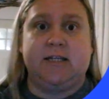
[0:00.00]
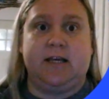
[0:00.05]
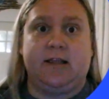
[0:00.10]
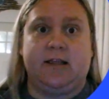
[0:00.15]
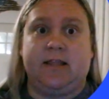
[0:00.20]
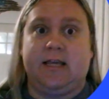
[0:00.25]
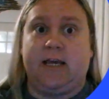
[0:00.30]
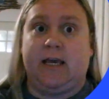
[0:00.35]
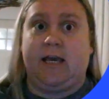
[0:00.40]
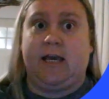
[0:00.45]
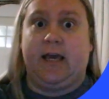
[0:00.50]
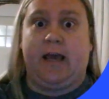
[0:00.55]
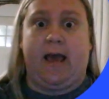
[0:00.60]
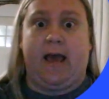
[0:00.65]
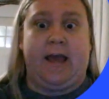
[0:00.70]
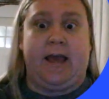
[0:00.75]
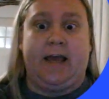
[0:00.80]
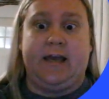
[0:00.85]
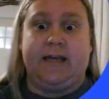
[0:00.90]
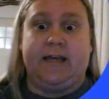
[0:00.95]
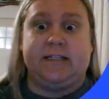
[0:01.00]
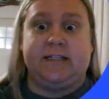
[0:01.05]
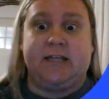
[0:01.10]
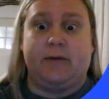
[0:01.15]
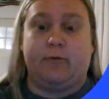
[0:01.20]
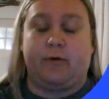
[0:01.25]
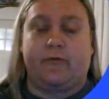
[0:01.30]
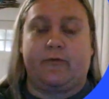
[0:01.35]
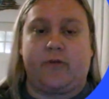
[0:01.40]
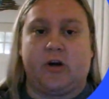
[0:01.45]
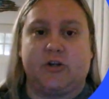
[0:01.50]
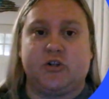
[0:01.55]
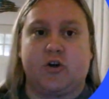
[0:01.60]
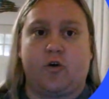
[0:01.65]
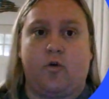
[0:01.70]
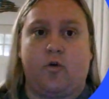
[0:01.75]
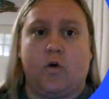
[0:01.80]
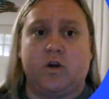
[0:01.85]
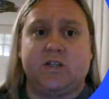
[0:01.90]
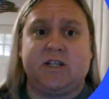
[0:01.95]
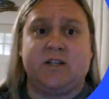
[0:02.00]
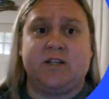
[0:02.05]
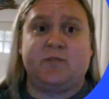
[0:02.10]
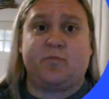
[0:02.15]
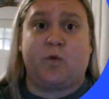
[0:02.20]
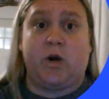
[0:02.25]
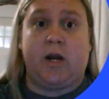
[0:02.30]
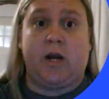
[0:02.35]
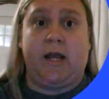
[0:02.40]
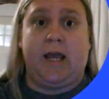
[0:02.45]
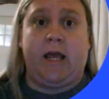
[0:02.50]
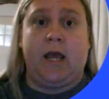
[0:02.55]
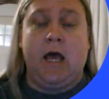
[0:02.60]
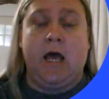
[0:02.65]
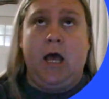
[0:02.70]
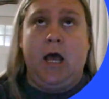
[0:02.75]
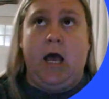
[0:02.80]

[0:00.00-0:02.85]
The AED refresher course, it's pretty